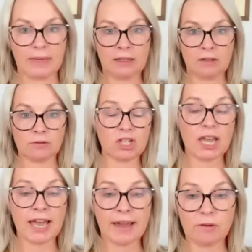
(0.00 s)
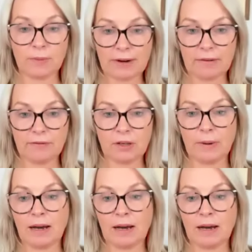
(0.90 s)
in your chair or wherever you